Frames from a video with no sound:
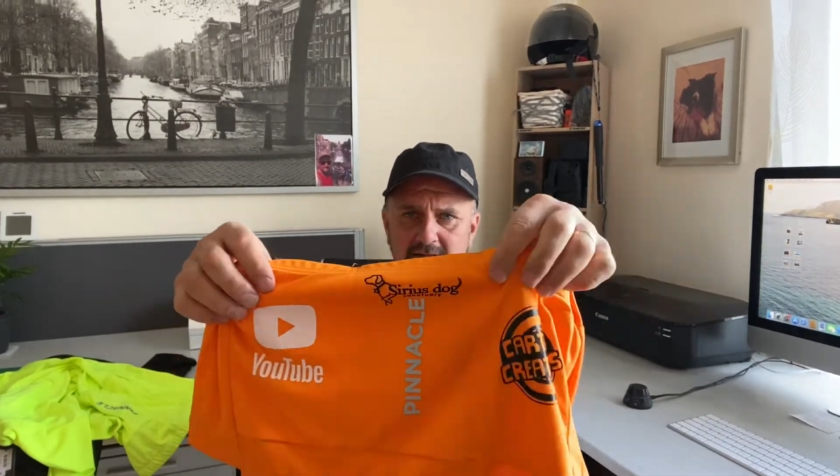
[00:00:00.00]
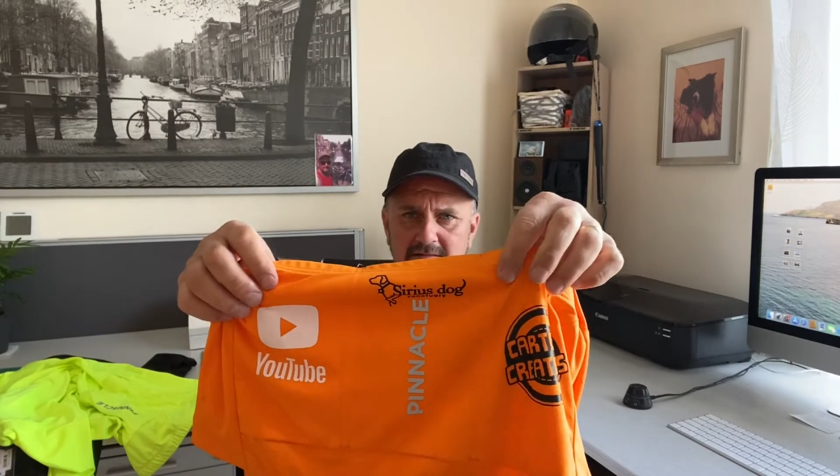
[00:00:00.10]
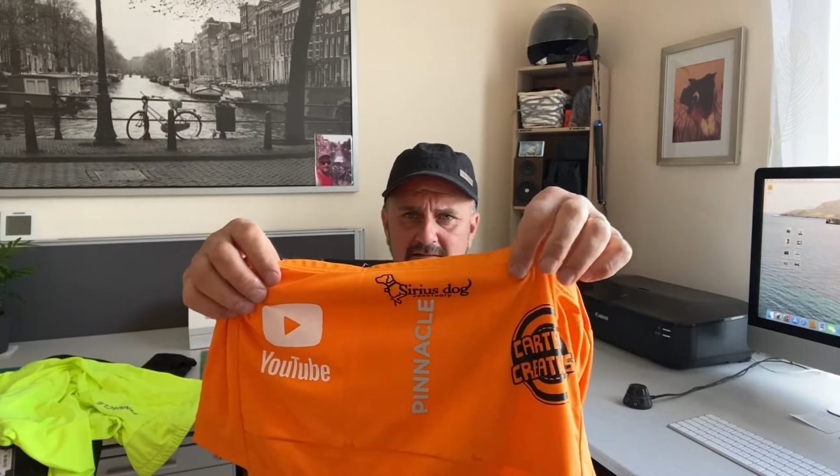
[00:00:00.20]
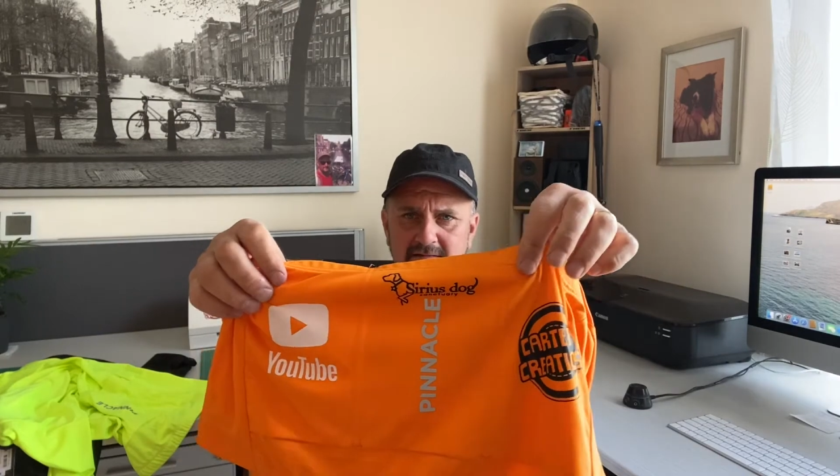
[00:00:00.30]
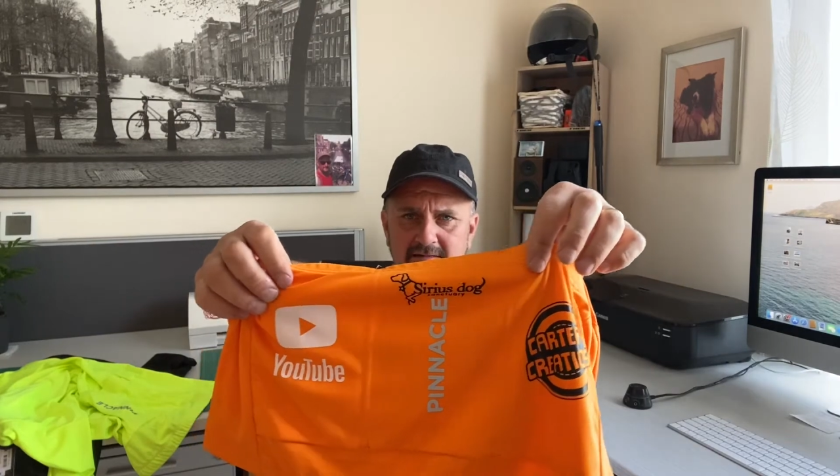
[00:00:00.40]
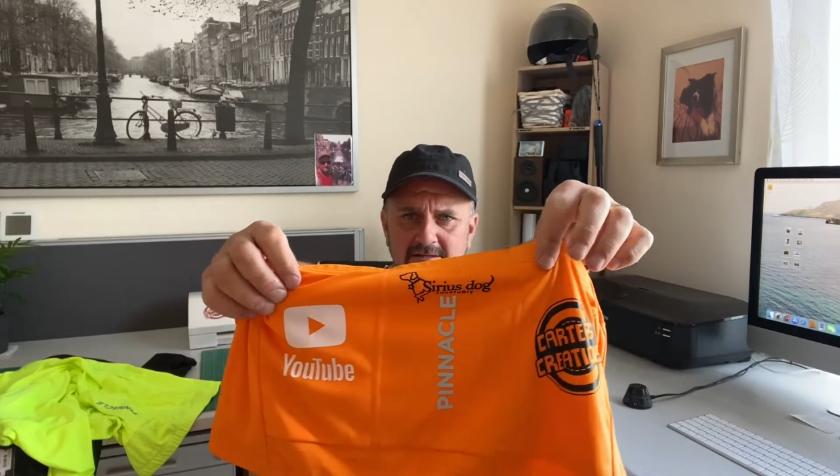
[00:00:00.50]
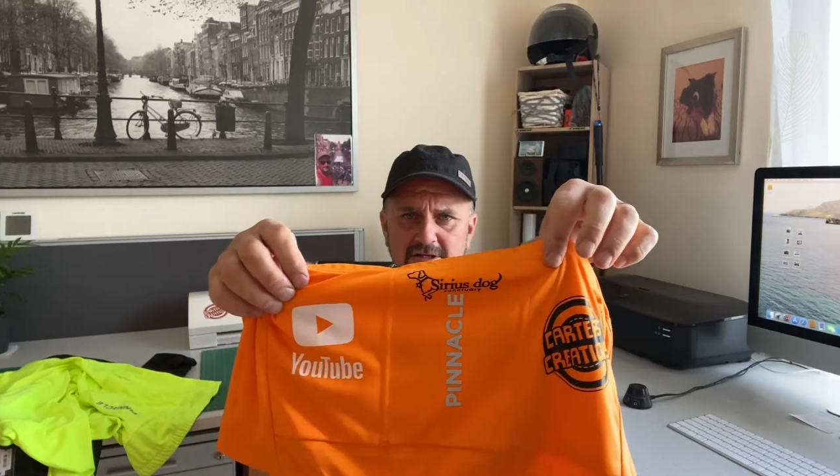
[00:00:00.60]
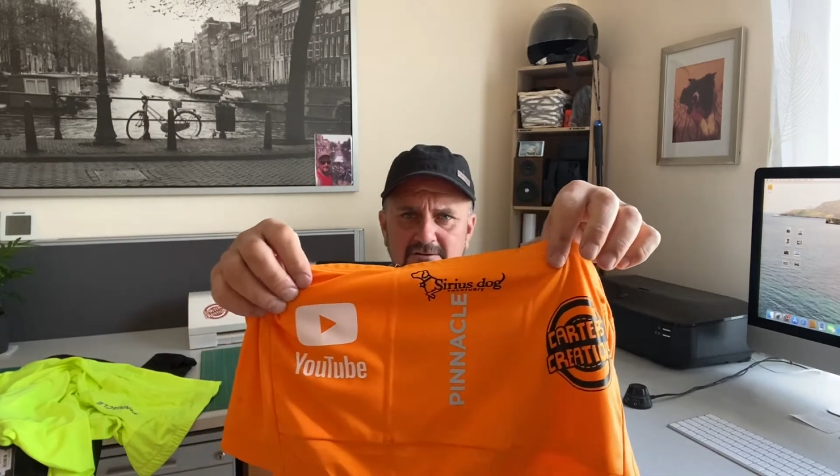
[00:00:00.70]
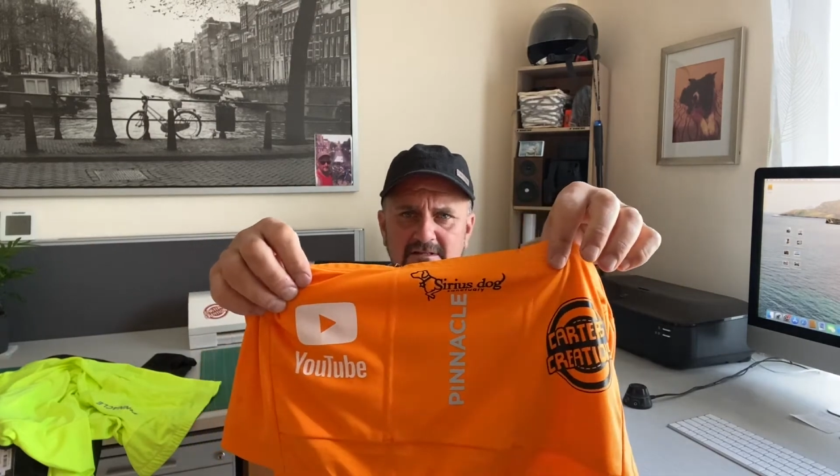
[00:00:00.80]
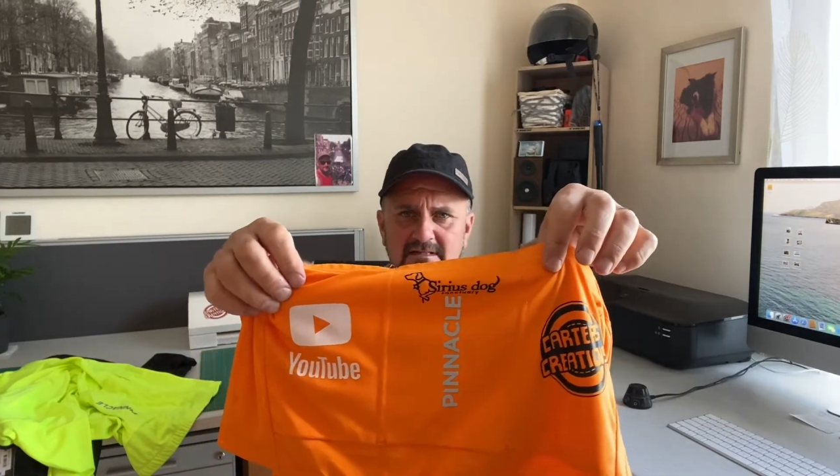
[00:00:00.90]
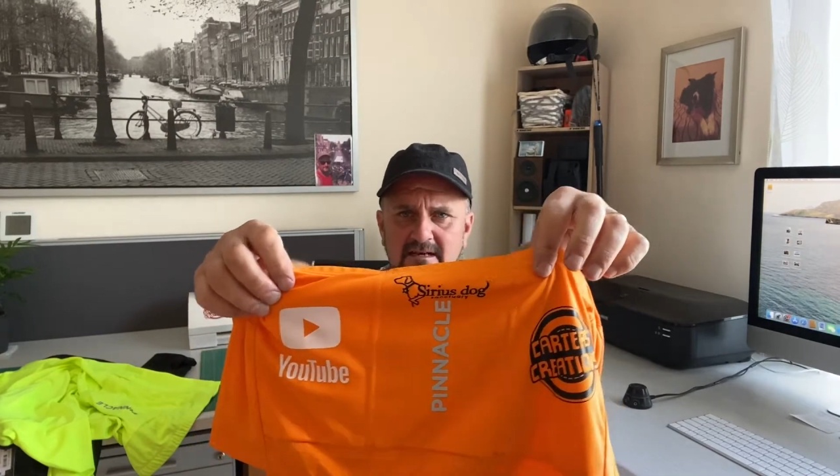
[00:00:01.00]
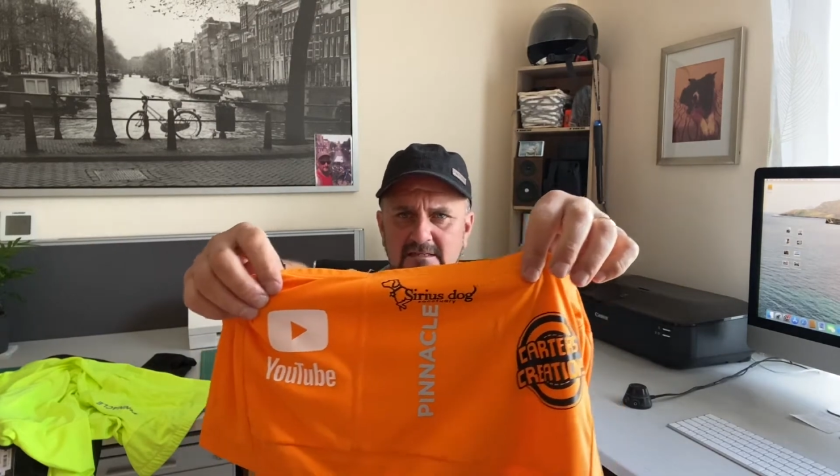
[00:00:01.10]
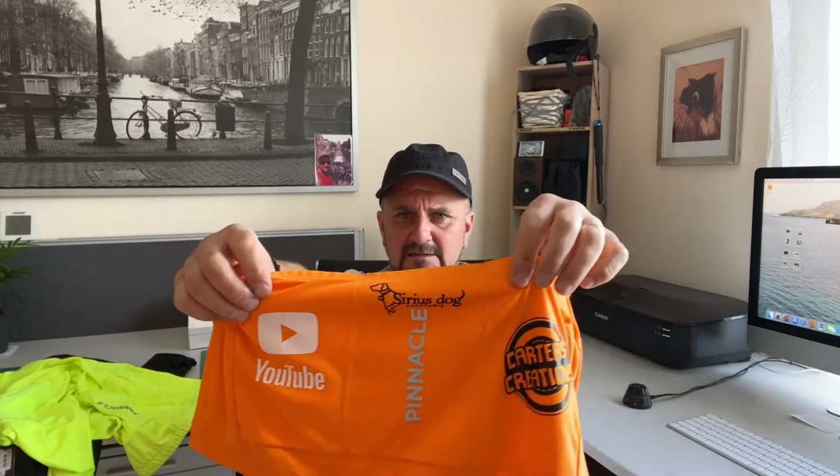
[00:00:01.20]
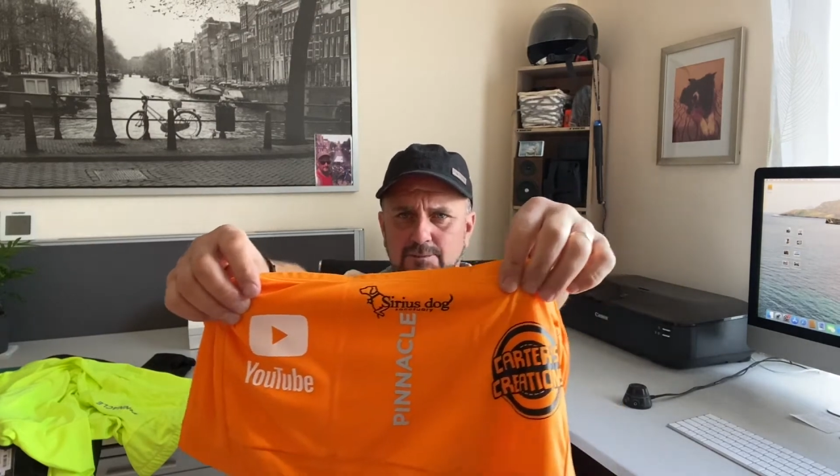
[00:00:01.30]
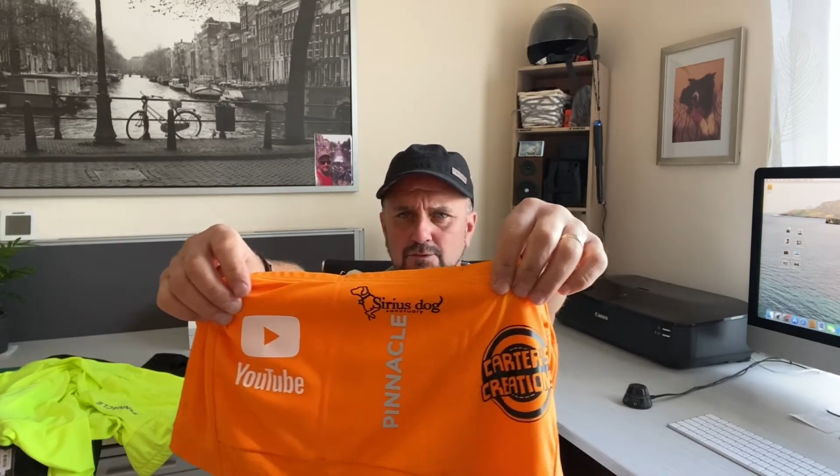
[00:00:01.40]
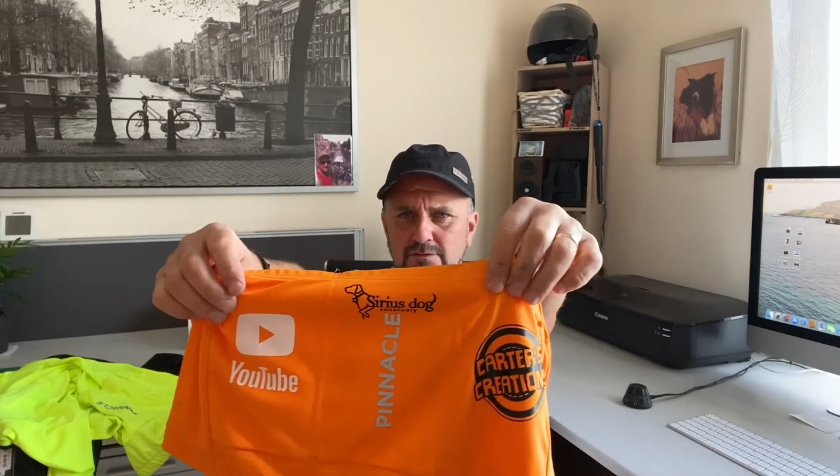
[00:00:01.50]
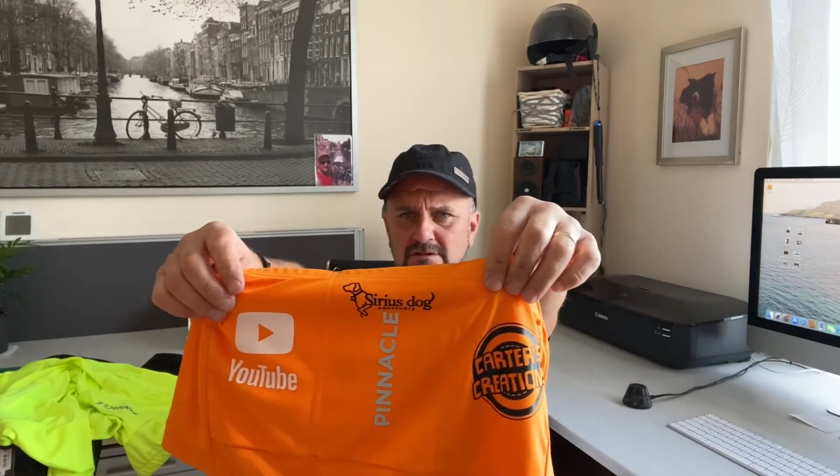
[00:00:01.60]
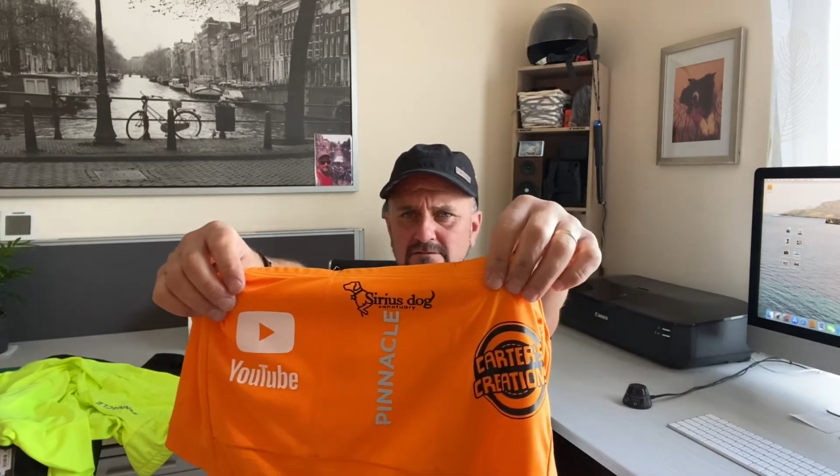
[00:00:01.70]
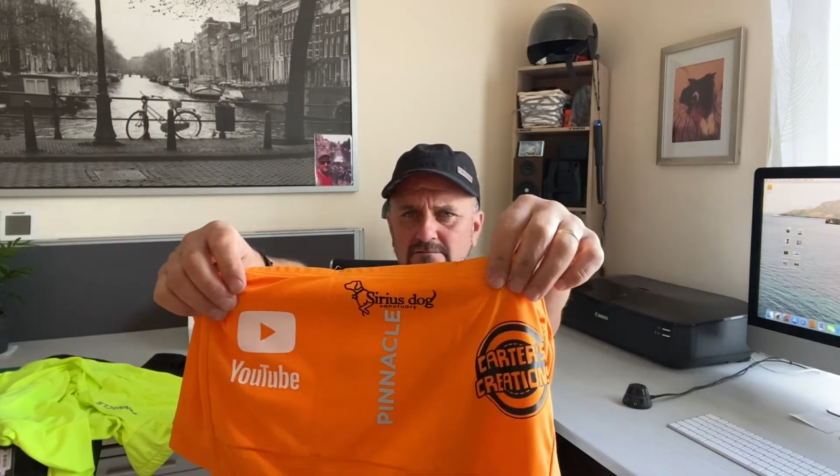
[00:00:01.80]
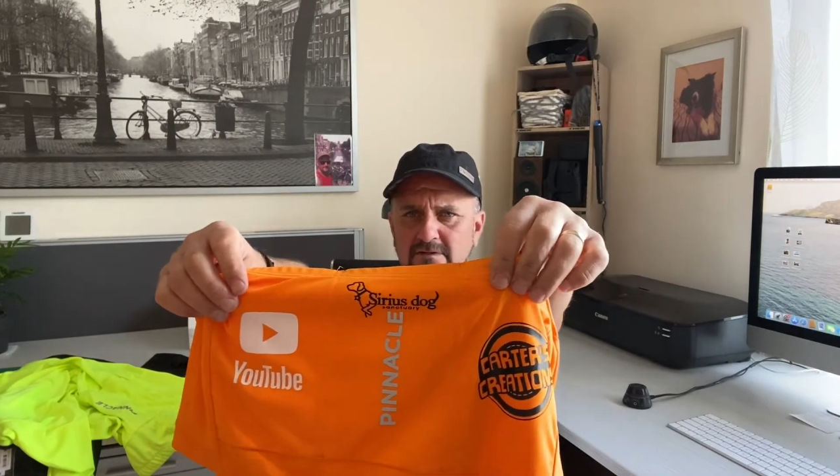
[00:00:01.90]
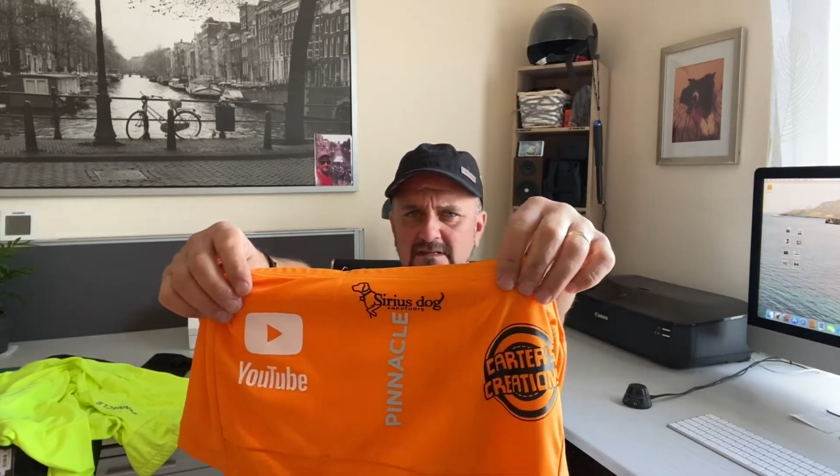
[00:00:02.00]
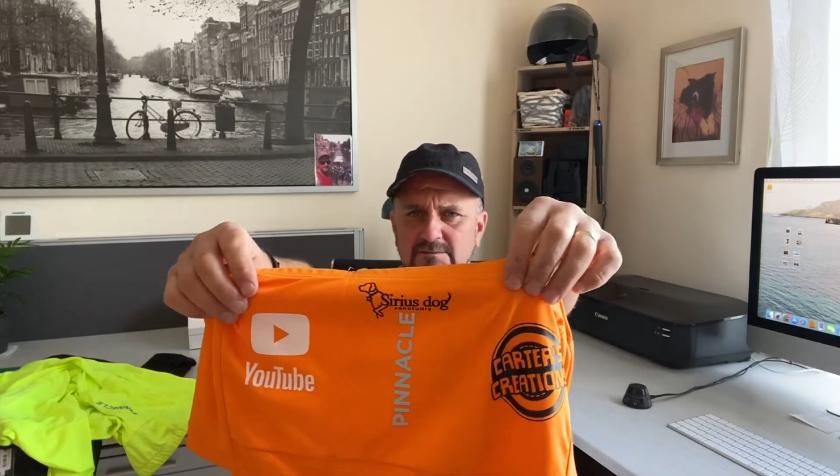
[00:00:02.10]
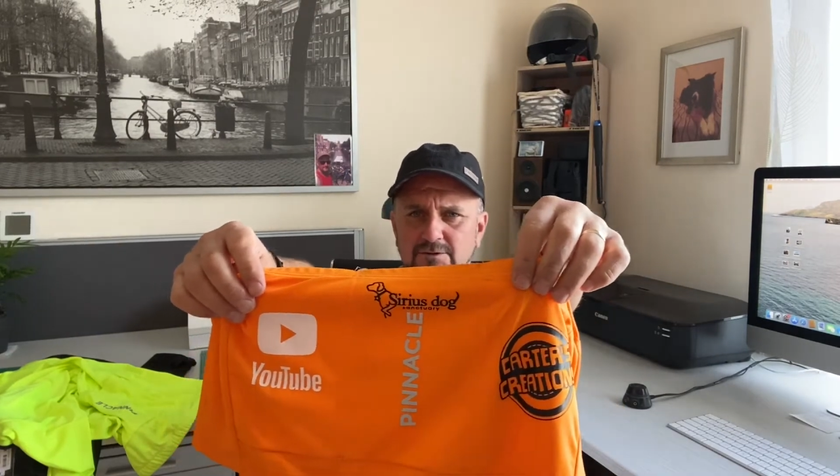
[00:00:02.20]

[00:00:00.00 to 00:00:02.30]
the charity that I support and raise